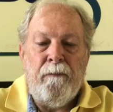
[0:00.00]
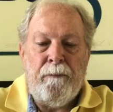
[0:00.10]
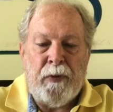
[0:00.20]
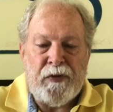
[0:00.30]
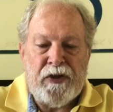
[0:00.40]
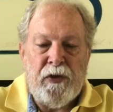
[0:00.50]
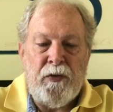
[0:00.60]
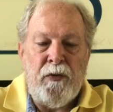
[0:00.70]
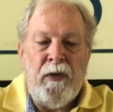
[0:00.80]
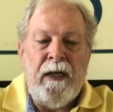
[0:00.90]

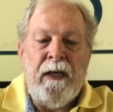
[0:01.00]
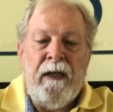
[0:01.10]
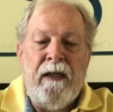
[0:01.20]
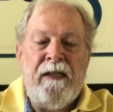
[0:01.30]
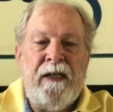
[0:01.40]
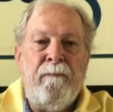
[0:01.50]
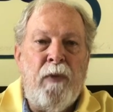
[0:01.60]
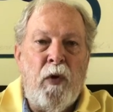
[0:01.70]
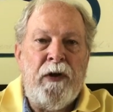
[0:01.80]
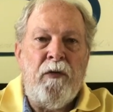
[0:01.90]
pursue these
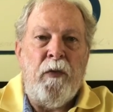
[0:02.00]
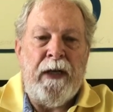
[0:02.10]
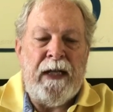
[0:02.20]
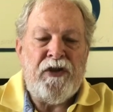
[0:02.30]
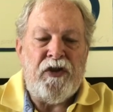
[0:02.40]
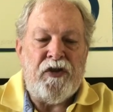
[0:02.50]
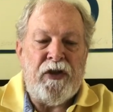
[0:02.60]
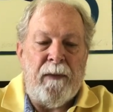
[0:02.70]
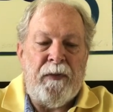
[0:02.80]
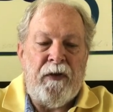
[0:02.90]
important
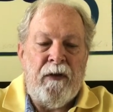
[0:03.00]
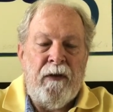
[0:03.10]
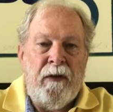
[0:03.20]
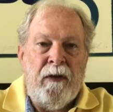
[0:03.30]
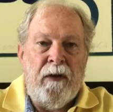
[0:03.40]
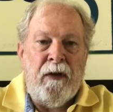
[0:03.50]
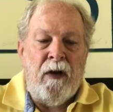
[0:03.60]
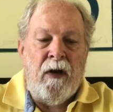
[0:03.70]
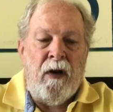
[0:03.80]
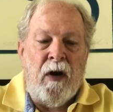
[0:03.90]
relationships.
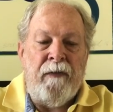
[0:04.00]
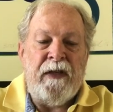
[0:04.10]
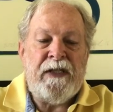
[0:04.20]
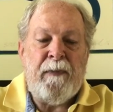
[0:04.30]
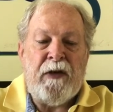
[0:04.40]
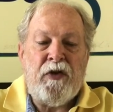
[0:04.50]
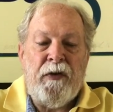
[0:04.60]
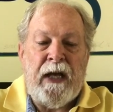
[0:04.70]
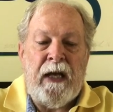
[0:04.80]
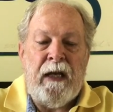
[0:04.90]
On this special
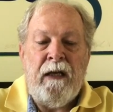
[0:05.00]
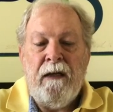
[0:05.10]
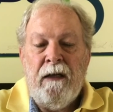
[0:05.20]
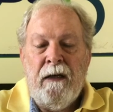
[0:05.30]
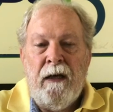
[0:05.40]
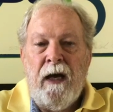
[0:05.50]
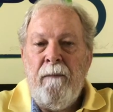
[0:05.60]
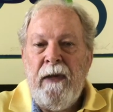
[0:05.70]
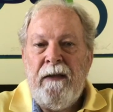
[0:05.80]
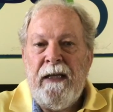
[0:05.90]
day,
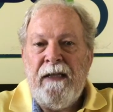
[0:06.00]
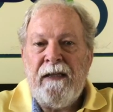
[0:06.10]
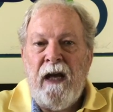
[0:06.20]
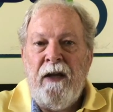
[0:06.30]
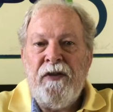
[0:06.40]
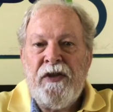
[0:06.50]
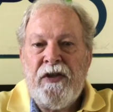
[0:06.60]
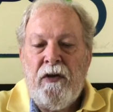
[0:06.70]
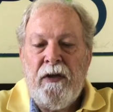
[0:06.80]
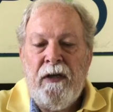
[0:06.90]
amid these
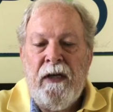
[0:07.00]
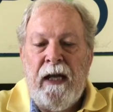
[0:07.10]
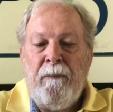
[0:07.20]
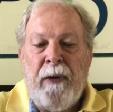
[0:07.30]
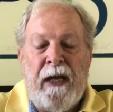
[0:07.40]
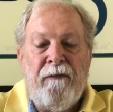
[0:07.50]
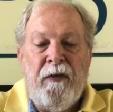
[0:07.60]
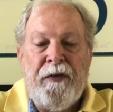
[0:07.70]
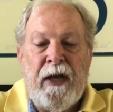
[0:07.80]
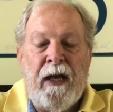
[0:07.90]
uncertain and painful
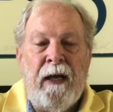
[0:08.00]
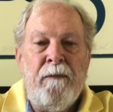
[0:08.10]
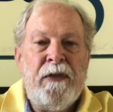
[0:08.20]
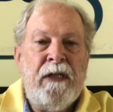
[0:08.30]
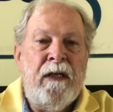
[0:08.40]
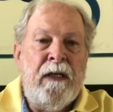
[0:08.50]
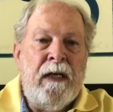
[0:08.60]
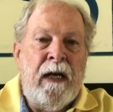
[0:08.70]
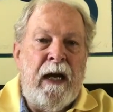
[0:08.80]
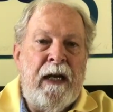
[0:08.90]
times,
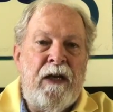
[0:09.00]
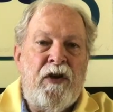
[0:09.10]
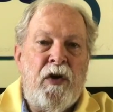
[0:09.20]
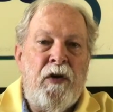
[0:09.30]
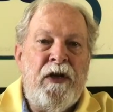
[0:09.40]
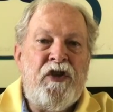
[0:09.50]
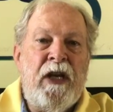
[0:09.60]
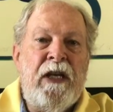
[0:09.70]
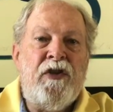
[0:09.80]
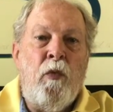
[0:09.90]
I encourage
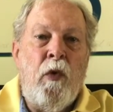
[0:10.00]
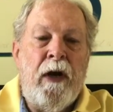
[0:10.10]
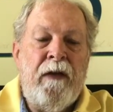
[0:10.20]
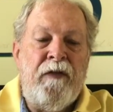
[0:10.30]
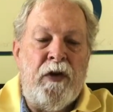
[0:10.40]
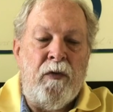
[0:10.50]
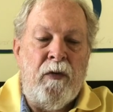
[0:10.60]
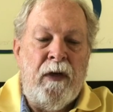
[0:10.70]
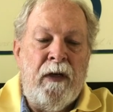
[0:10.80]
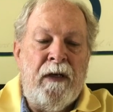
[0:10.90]
each one of you
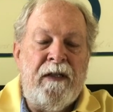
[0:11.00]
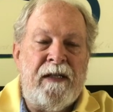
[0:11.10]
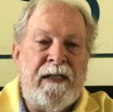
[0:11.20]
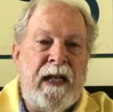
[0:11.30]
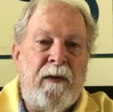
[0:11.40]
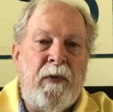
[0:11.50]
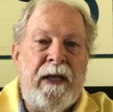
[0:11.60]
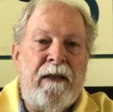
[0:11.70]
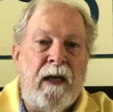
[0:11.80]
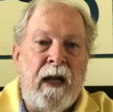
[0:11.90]
to
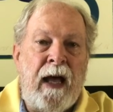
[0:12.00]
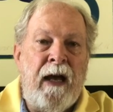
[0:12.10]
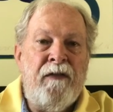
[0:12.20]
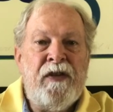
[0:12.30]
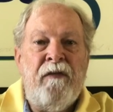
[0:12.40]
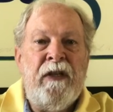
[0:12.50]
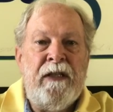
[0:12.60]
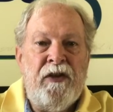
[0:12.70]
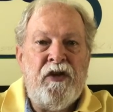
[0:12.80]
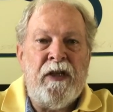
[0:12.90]
celebrate the lives of
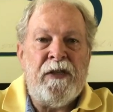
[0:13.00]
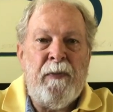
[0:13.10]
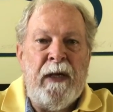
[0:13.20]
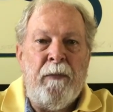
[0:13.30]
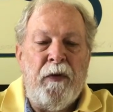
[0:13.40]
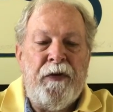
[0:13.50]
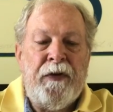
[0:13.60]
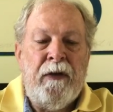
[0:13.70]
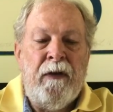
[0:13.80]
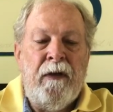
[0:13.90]
Indigenous peoples.
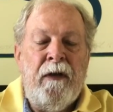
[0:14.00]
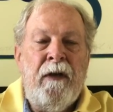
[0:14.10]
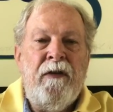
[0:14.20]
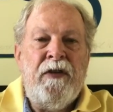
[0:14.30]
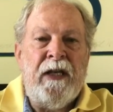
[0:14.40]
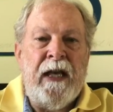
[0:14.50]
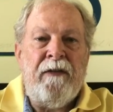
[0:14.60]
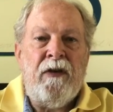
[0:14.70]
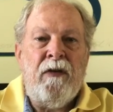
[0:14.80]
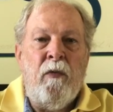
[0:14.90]

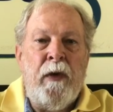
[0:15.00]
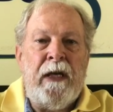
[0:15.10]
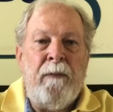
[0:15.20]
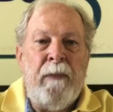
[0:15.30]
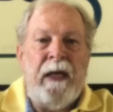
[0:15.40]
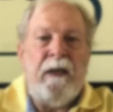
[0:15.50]
Together, we can make a